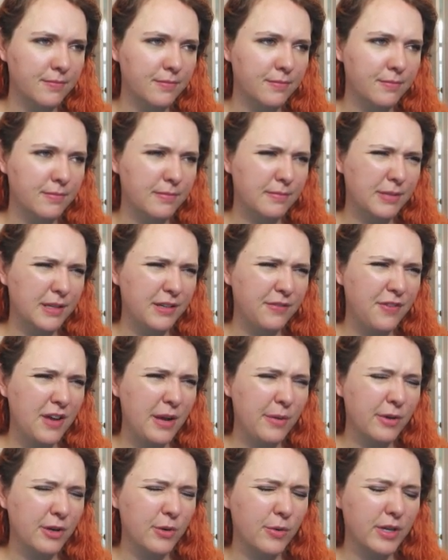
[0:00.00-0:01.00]
But if I
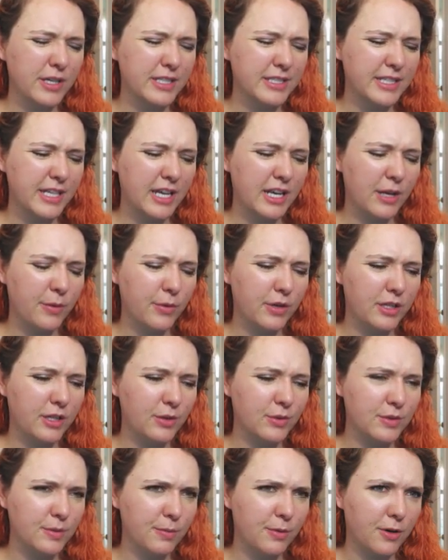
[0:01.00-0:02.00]
were going to say it, I wouldn't use
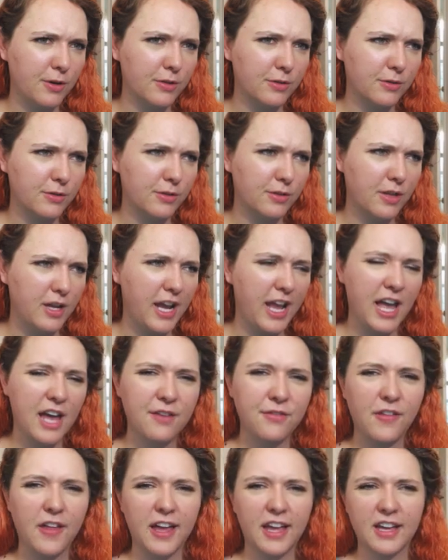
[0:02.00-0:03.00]
a particle. I have
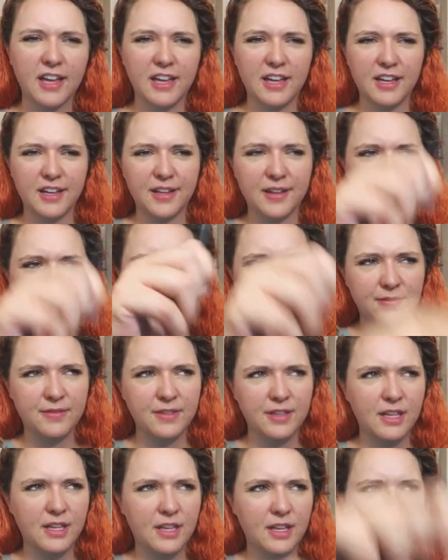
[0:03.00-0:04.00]
like a
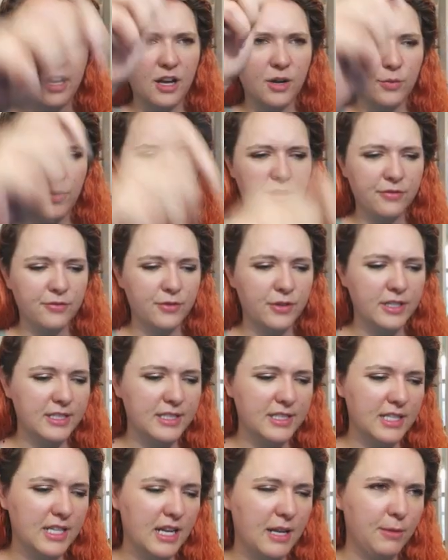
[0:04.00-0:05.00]
reference
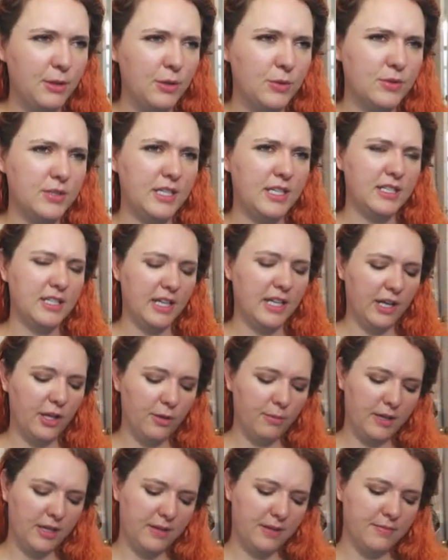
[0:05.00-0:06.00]
that I'm using to help
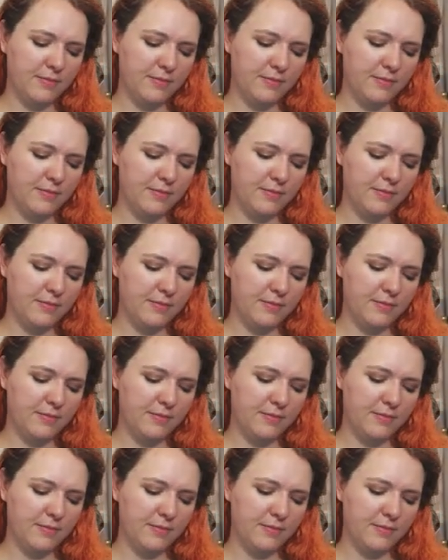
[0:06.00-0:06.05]
me